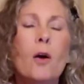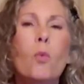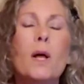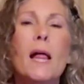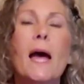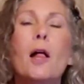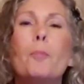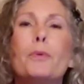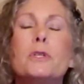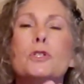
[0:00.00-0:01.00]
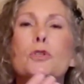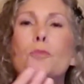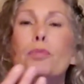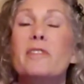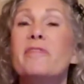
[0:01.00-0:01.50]
will help to
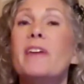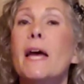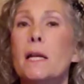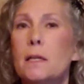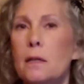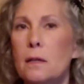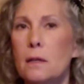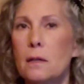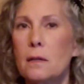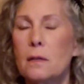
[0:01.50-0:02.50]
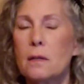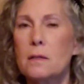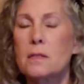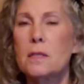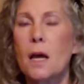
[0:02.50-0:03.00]
prevent
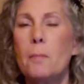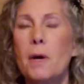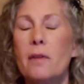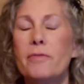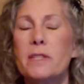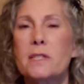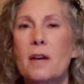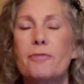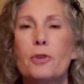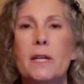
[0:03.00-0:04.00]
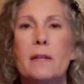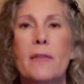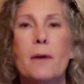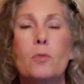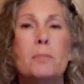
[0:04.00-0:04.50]
some of the suffering
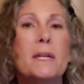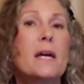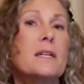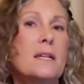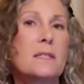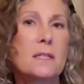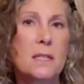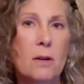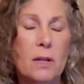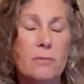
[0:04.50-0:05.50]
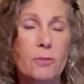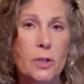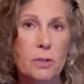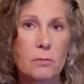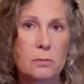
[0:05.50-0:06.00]
that would be unnecessary
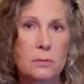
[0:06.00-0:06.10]
for you.